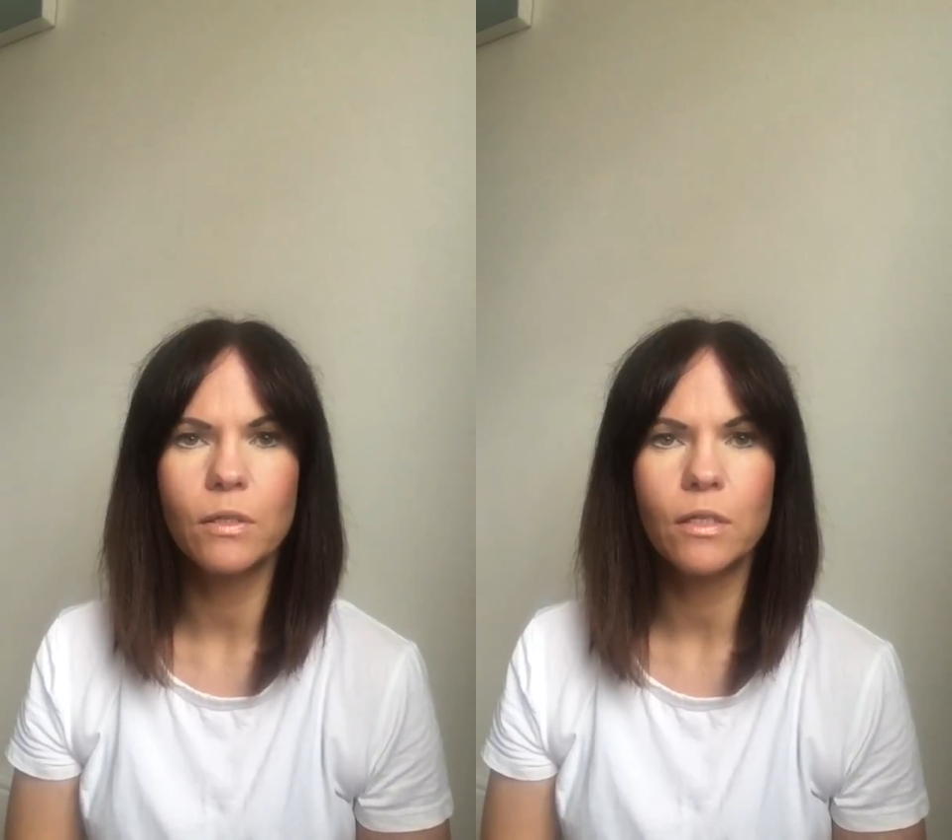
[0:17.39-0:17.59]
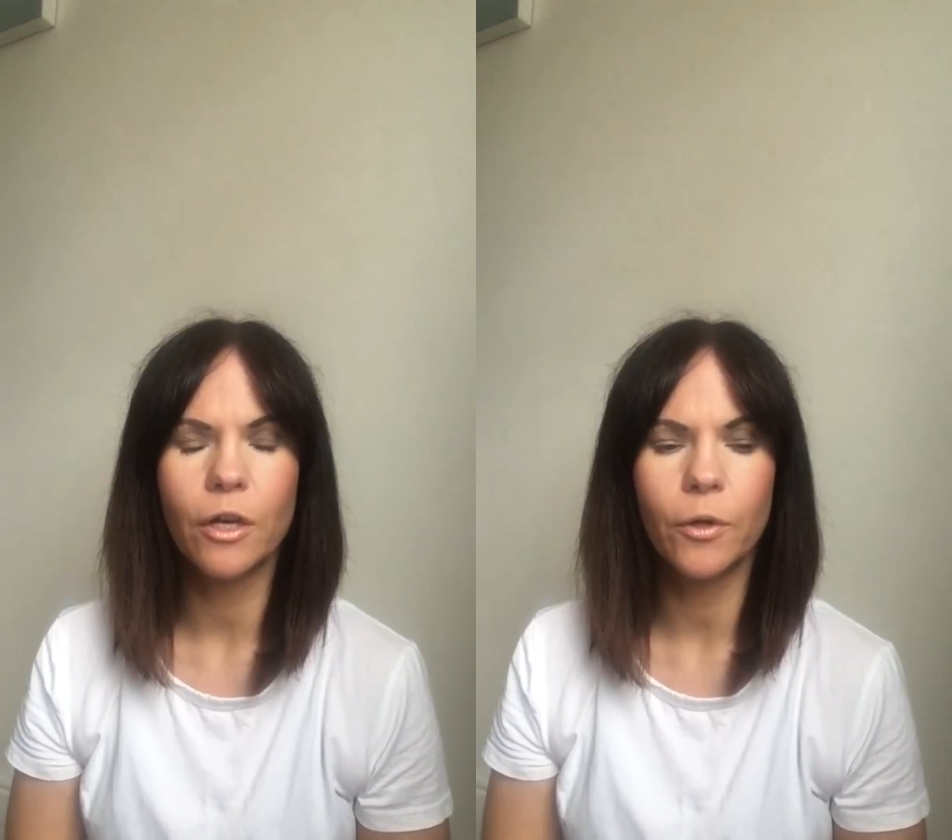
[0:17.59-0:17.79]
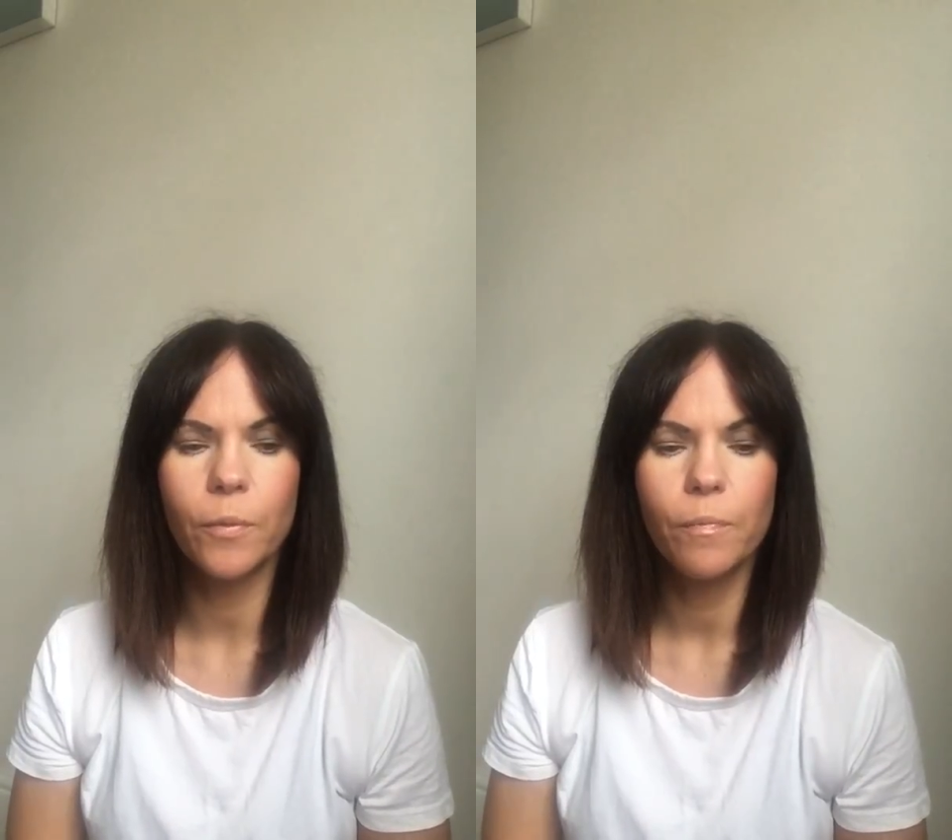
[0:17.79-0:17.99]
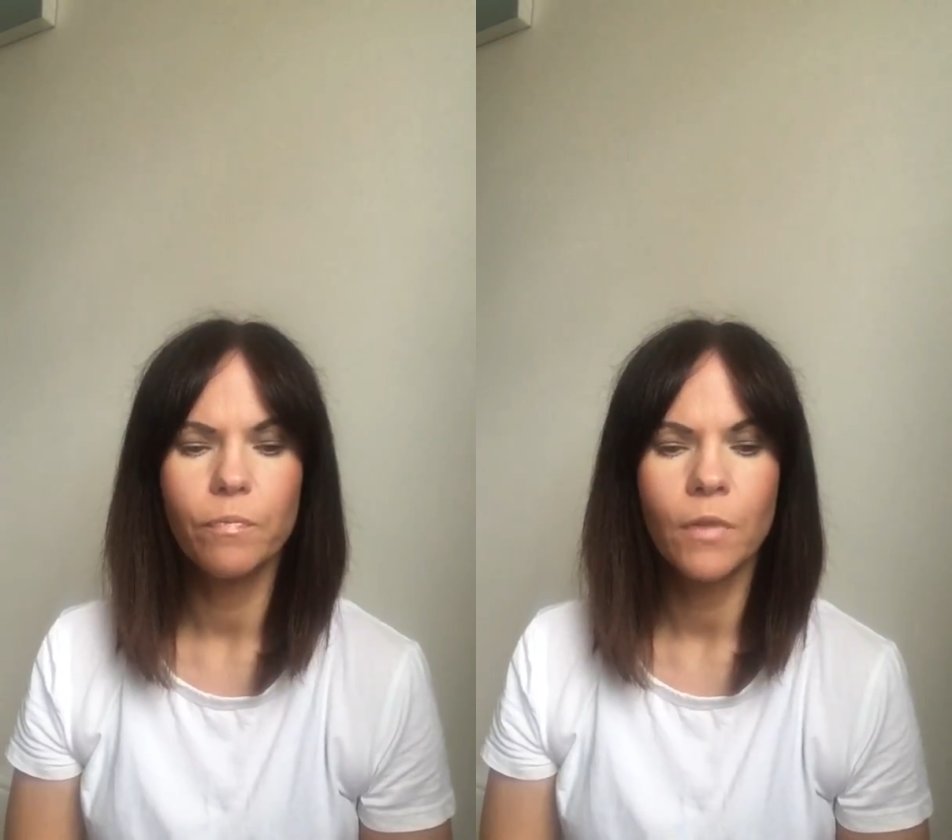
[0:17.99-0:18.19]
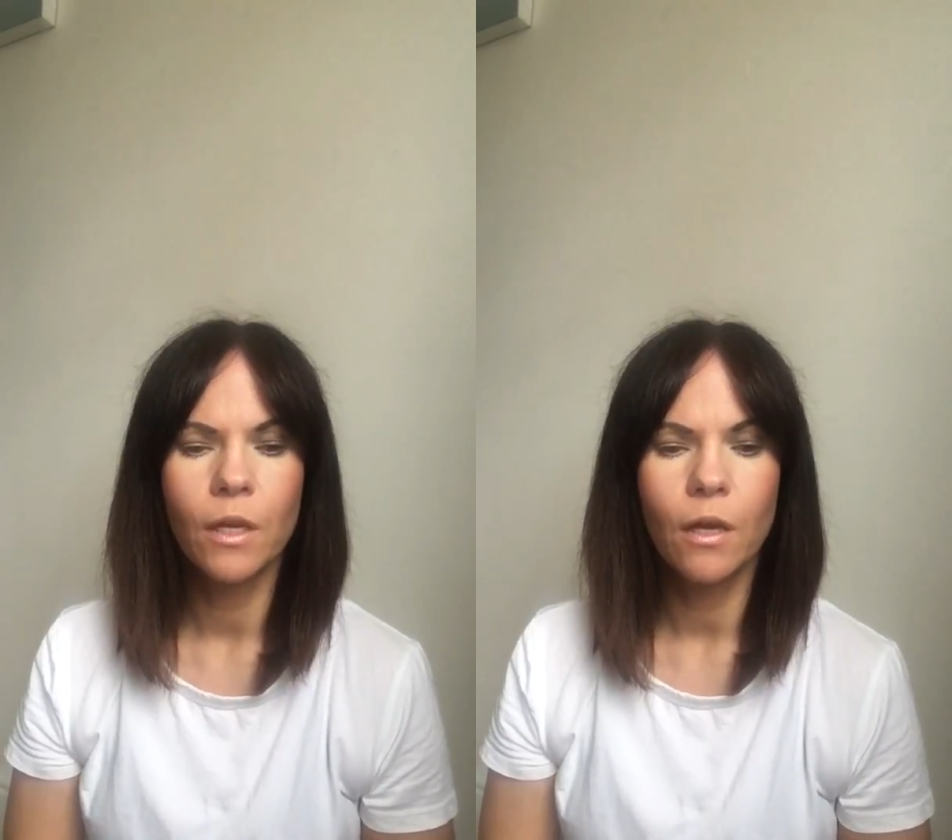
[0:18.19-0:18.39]
So
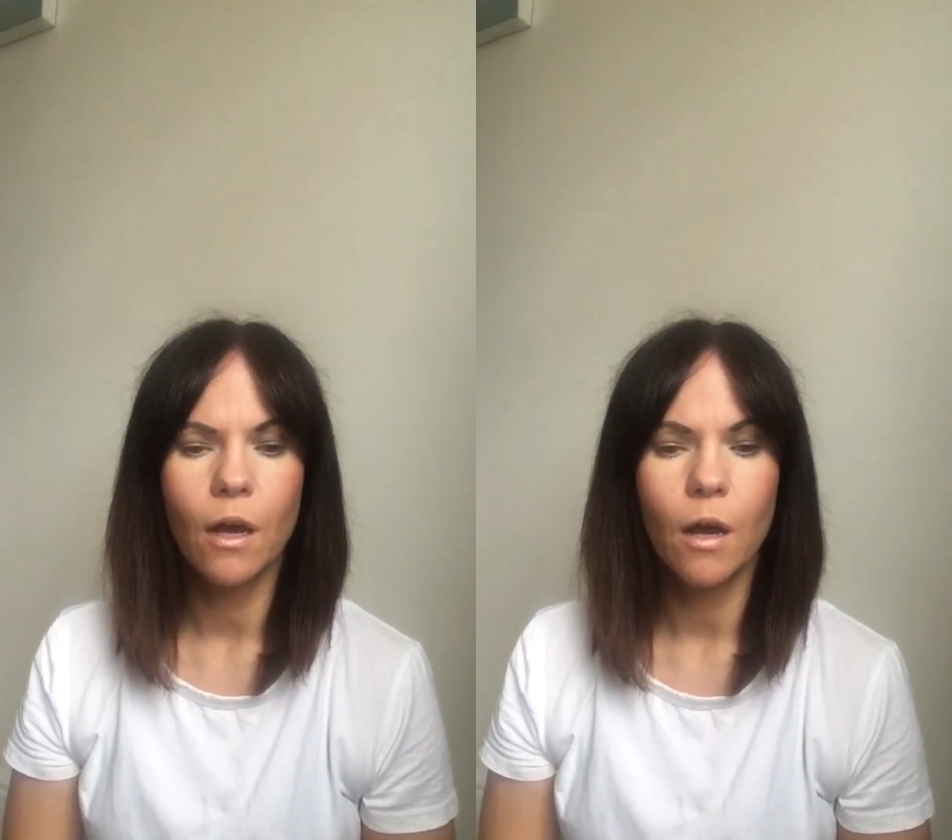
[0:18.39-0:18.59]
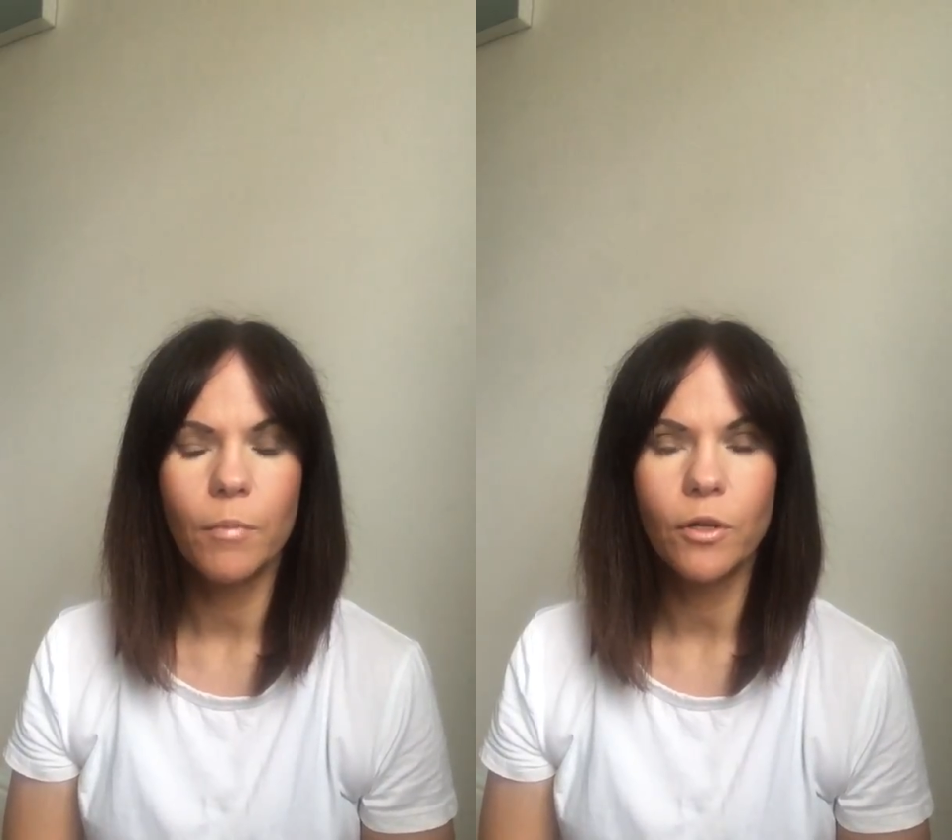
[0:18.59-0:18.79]
I'm not